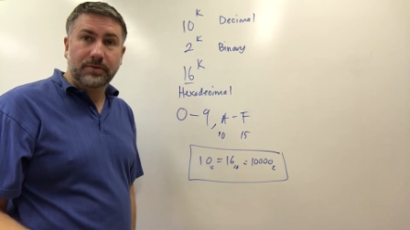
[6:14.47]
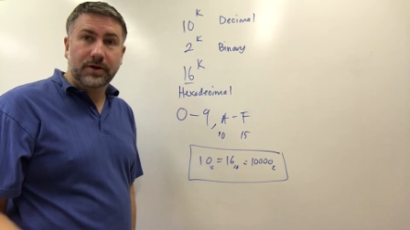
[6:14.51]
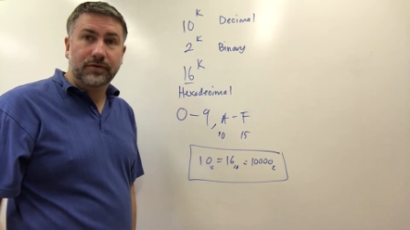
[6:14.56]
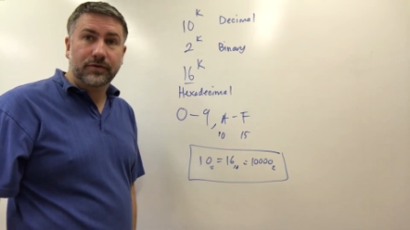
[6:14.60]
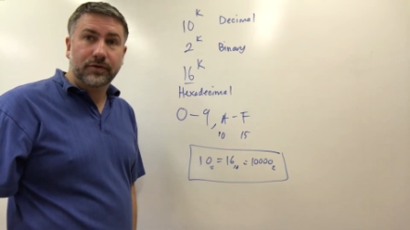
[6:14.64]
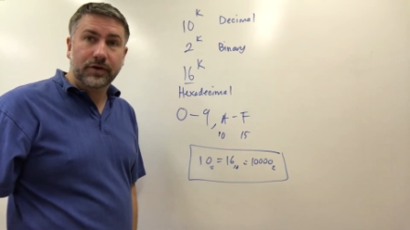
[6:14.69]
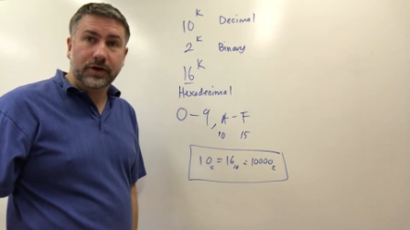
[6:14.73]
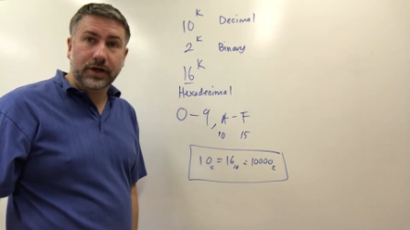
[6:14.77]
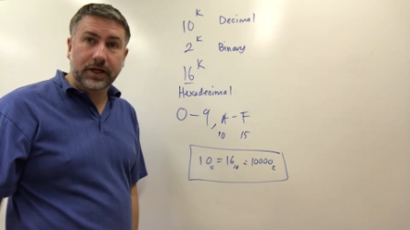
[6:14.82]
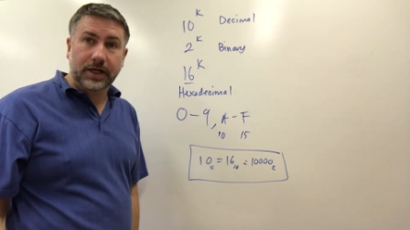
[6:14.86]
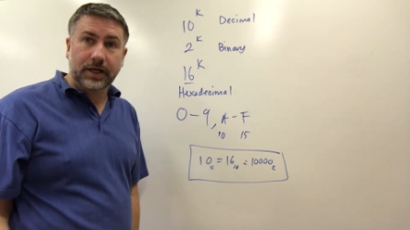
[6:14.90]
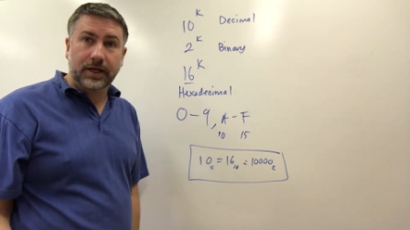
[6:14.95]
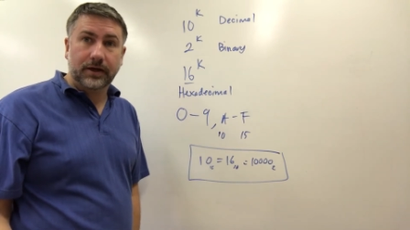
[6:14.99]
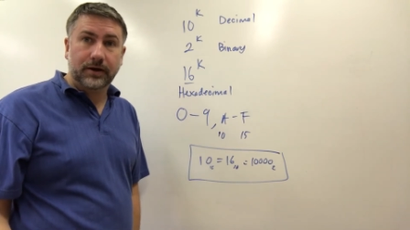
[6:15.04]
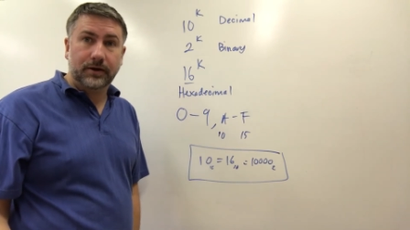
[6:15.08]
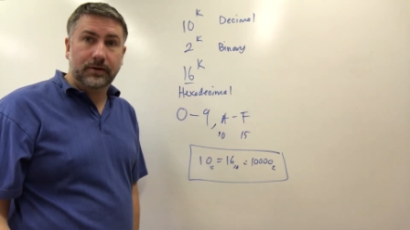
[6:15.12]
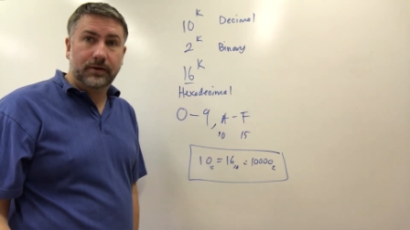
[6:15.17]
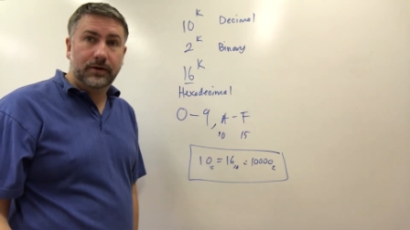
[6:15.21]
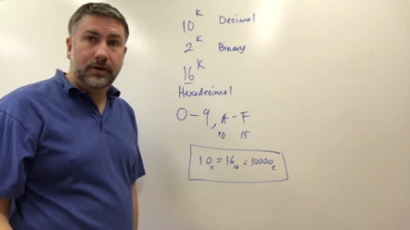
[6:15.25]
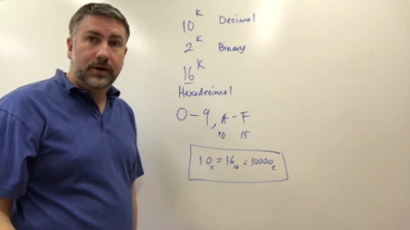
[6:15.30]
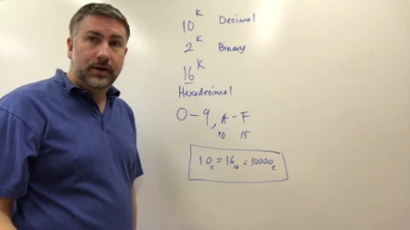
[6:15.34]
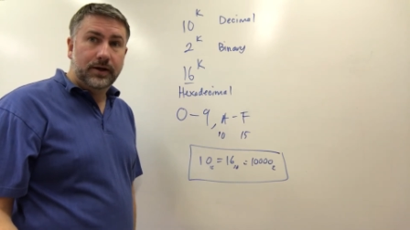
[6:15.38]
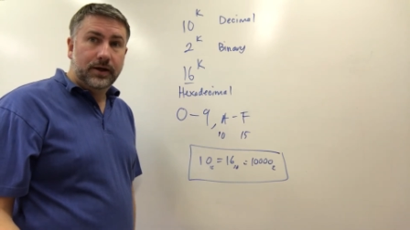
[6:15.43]
but for
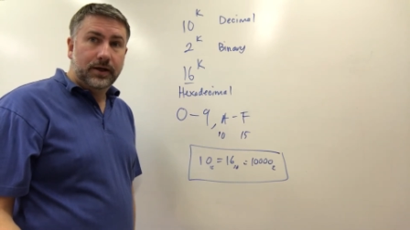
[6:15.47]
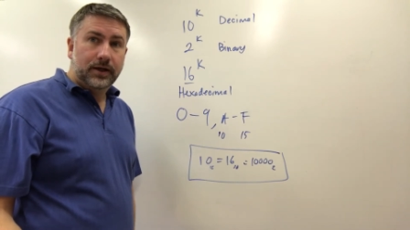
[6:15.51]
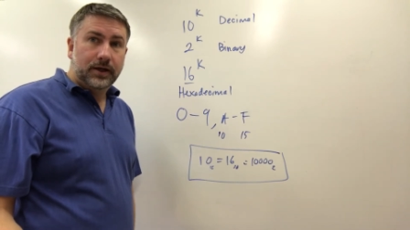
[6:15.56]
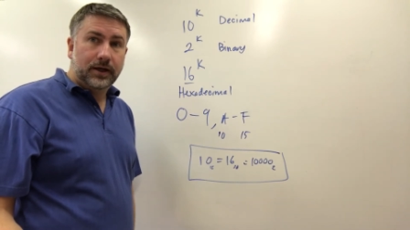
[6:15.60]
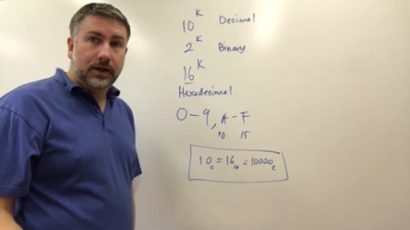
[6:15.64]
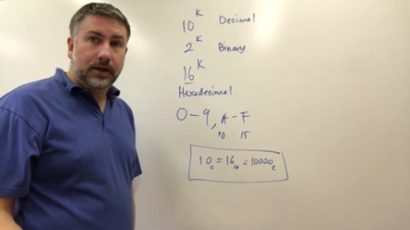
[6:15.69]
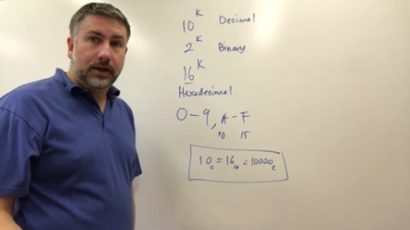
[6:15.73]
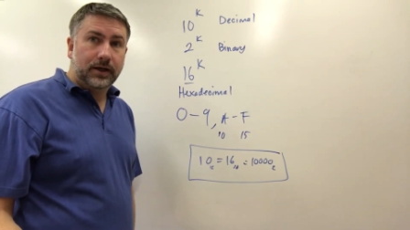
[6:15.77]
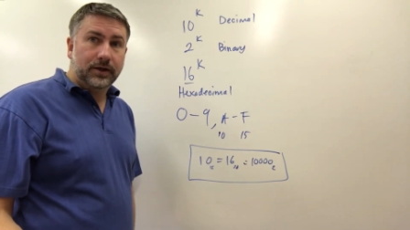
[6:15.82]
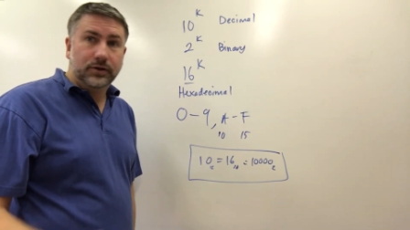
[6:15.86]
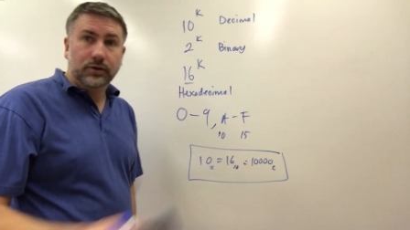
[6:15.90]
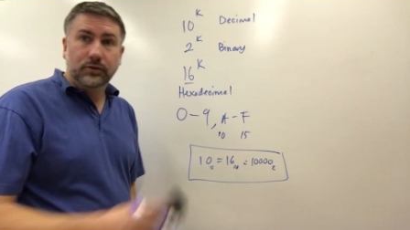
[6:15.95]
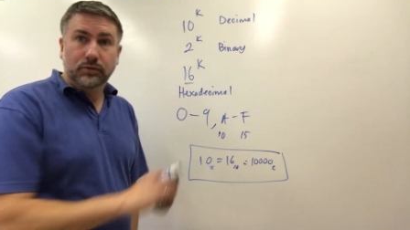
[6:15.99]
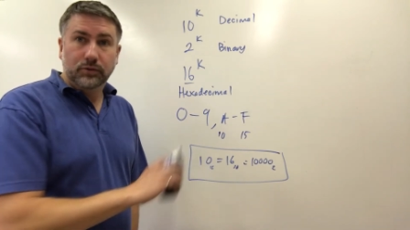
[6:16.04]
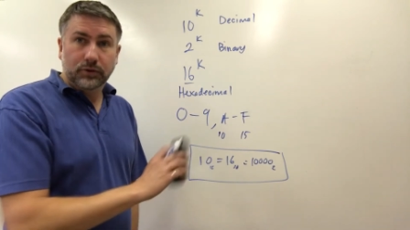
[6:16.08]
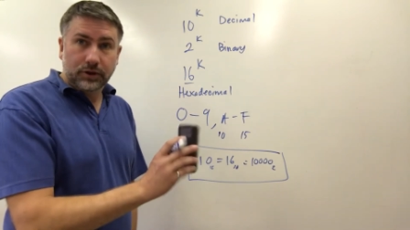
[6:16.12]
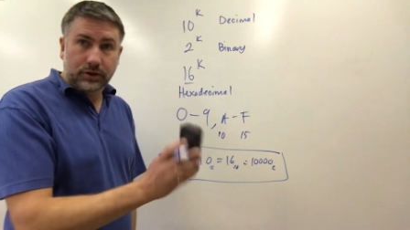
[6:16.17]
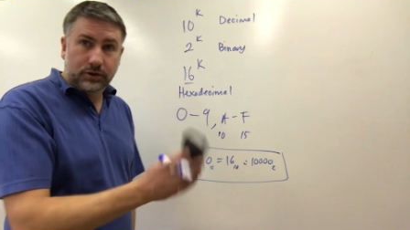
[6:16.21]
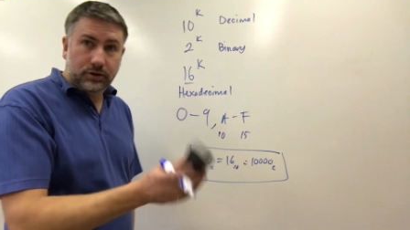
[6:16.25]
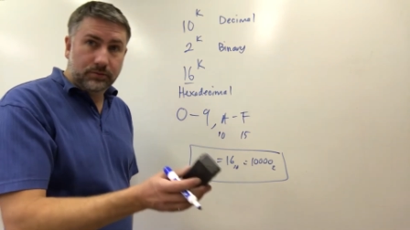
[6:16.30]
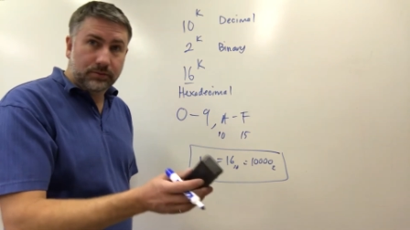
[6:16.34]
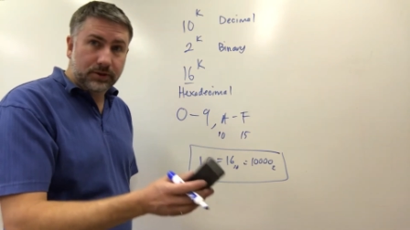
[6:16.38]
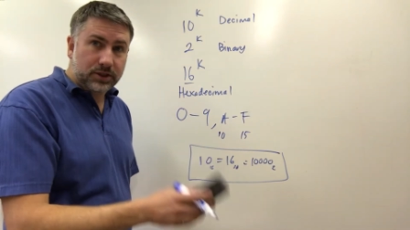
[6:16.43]
now, uh, don't
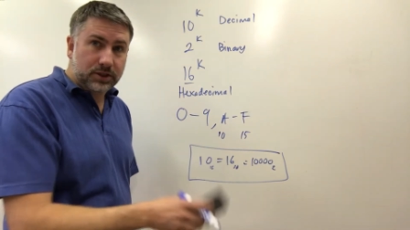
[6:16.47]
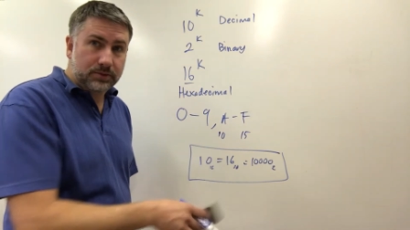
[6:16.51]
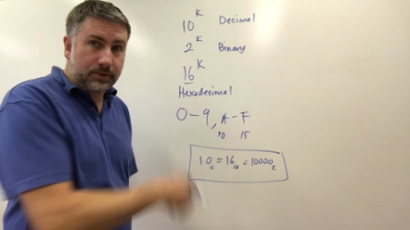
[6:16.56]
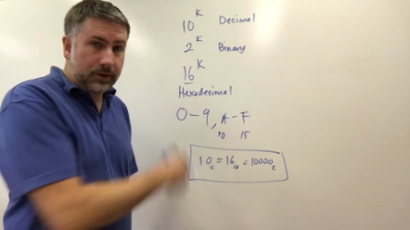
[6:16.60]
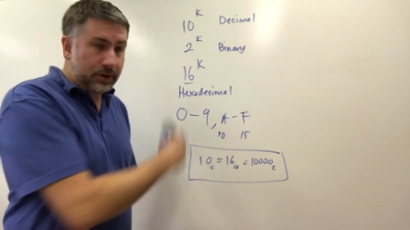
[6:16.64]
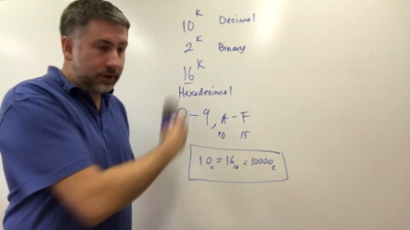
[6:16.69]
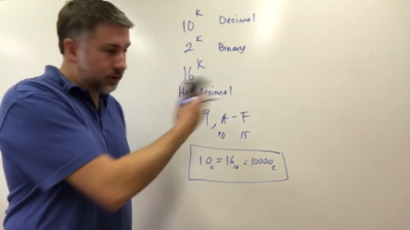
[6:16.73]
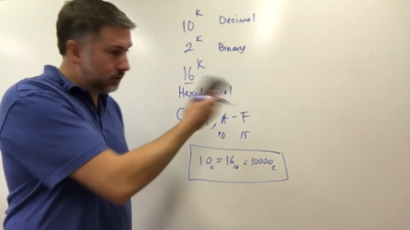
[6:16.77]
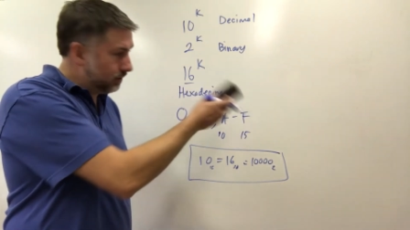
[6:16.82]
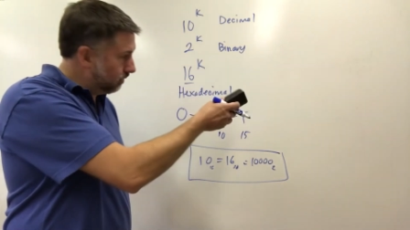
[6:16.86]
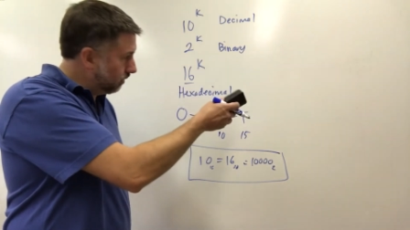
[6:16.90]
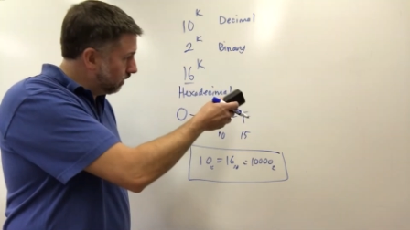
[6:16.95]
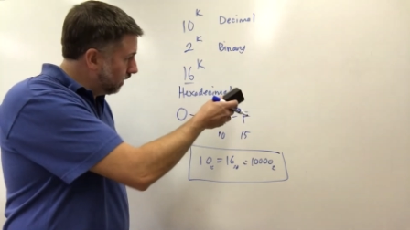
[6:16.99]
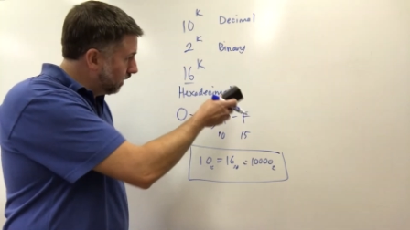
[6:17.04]
worry too much about it.